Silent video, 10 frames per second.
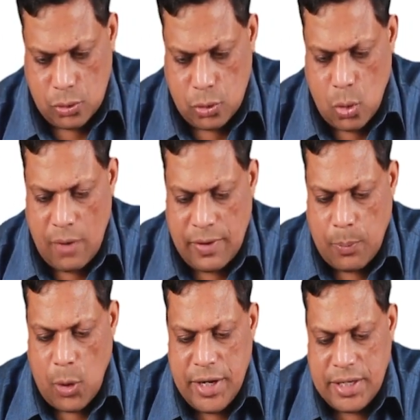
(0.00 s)
So our
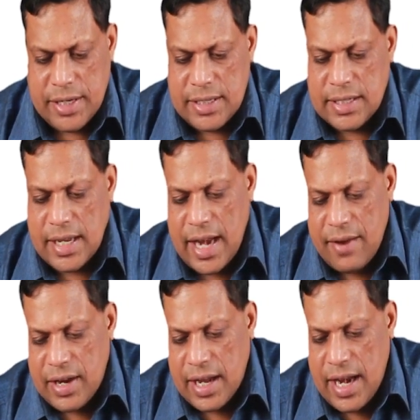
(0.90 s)
point is,
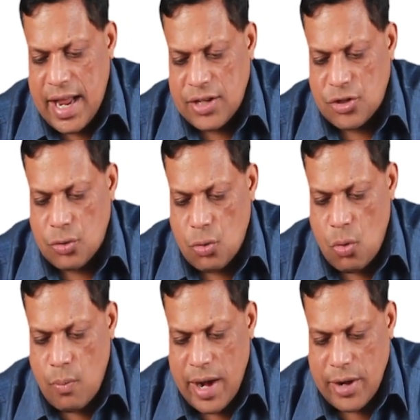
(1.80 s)
clavicle has
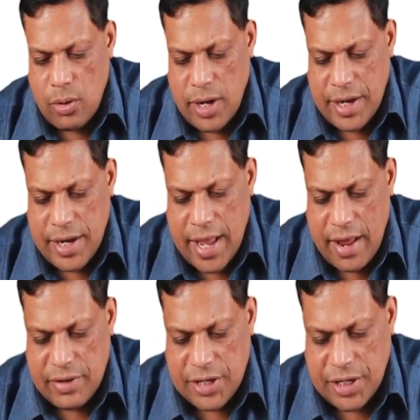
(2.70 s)
no medullary
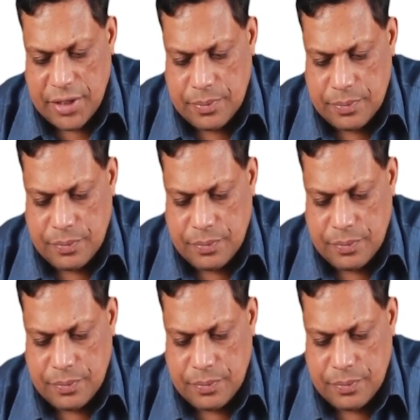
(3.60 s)
cavity.